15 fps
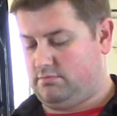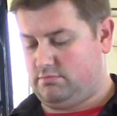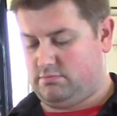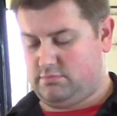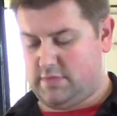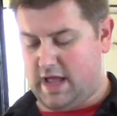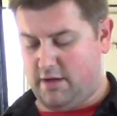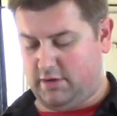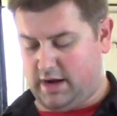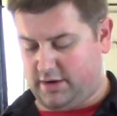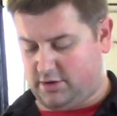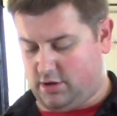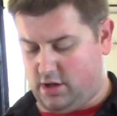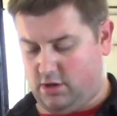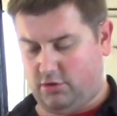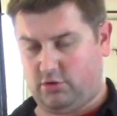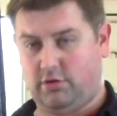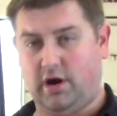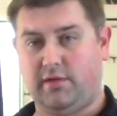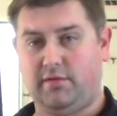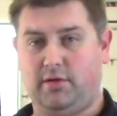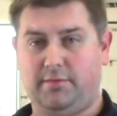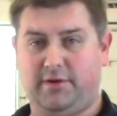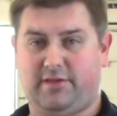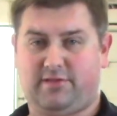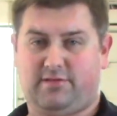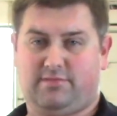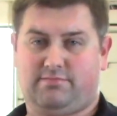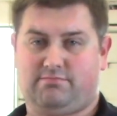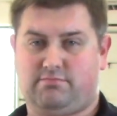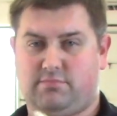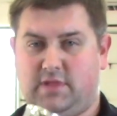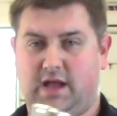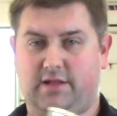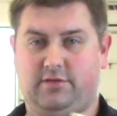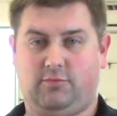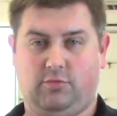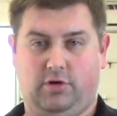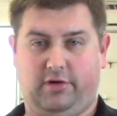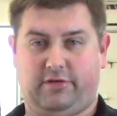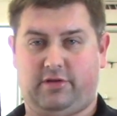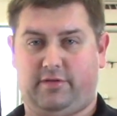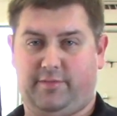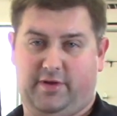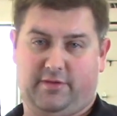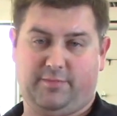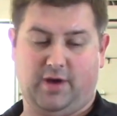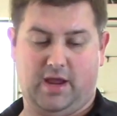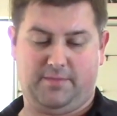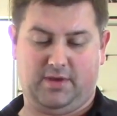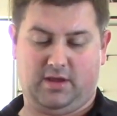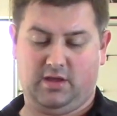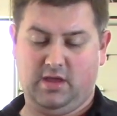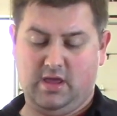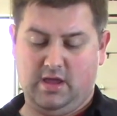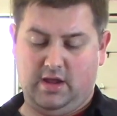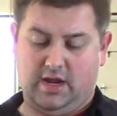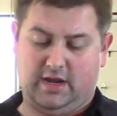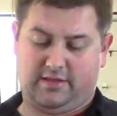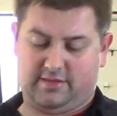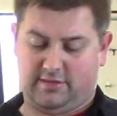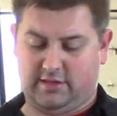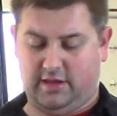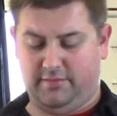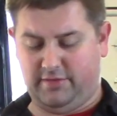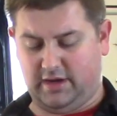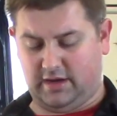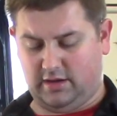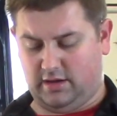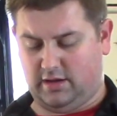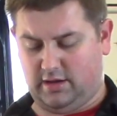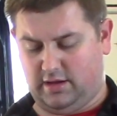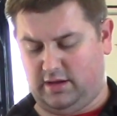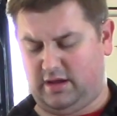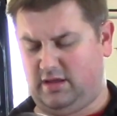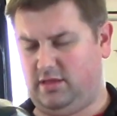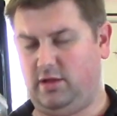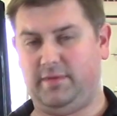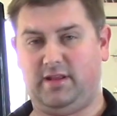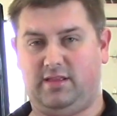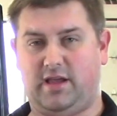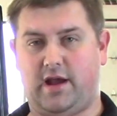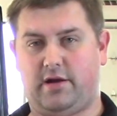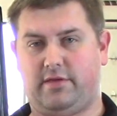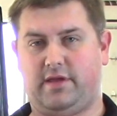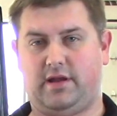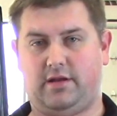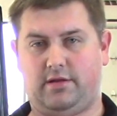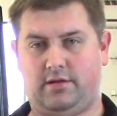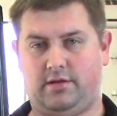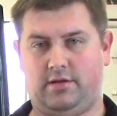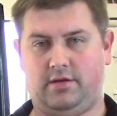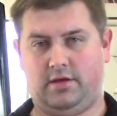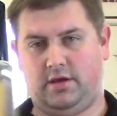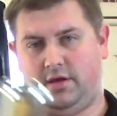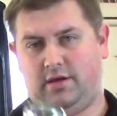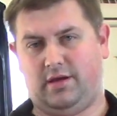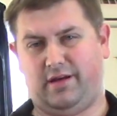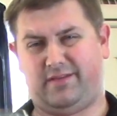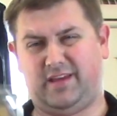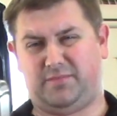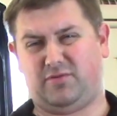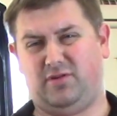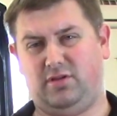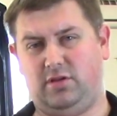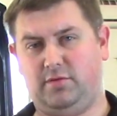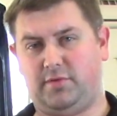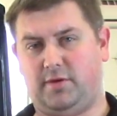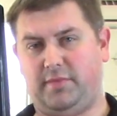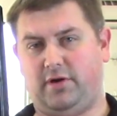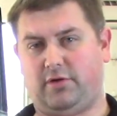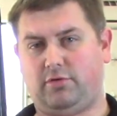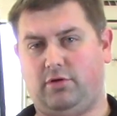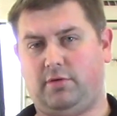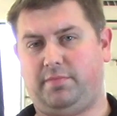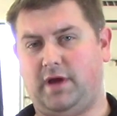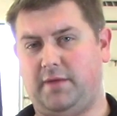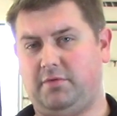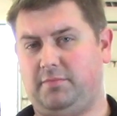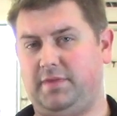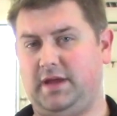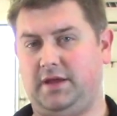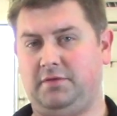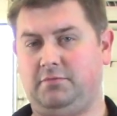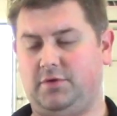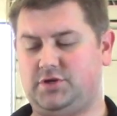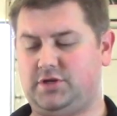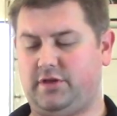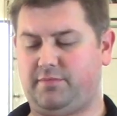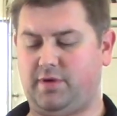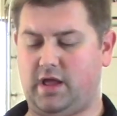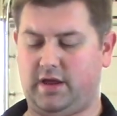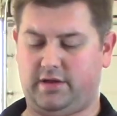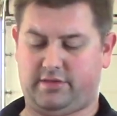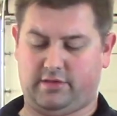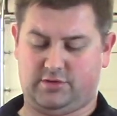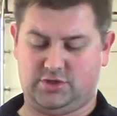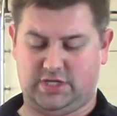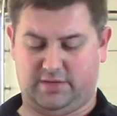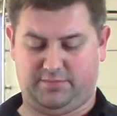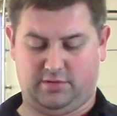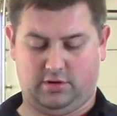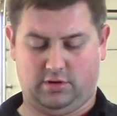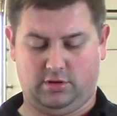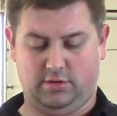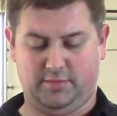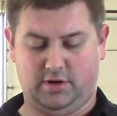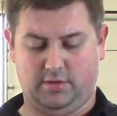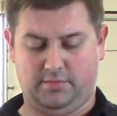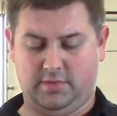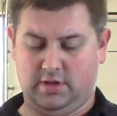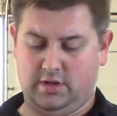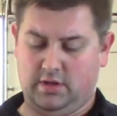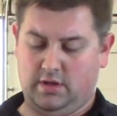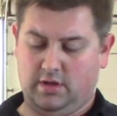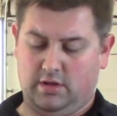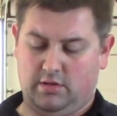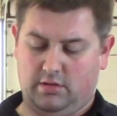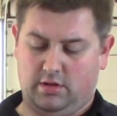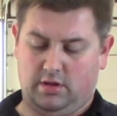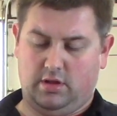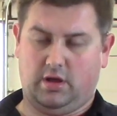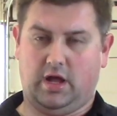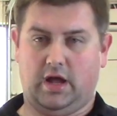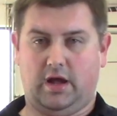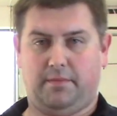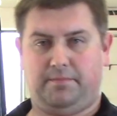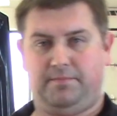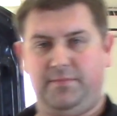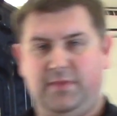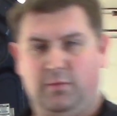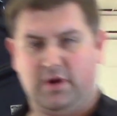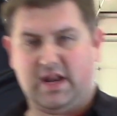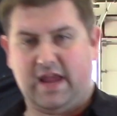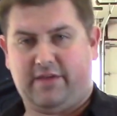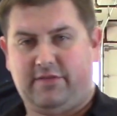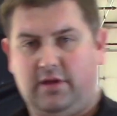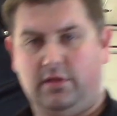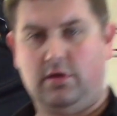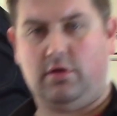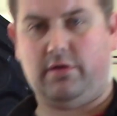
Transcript: not what I'd call incredible, but it's not the worst. I mean, it's piping. It seems like a little bit lighter than a typical aluminum intercooler pipe would be, which is probably it's a cheaper aluminum. The one nice thing though,